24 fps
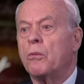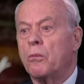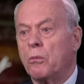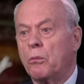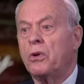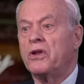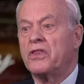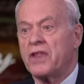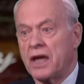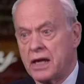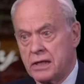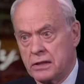
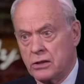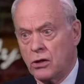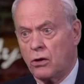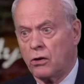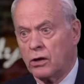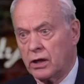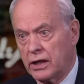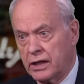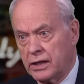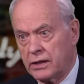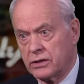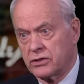with a
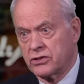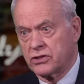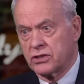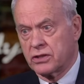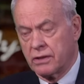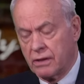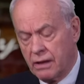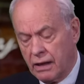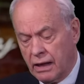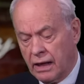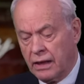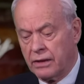knowledge,
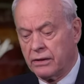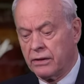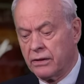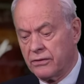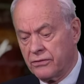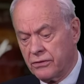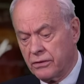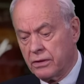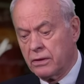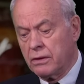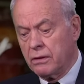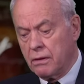and
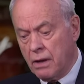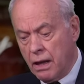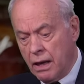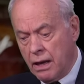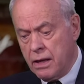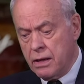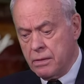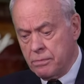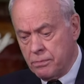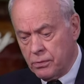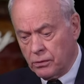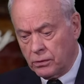
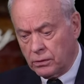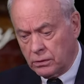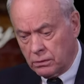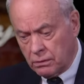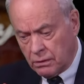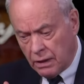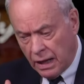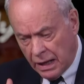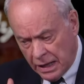Abel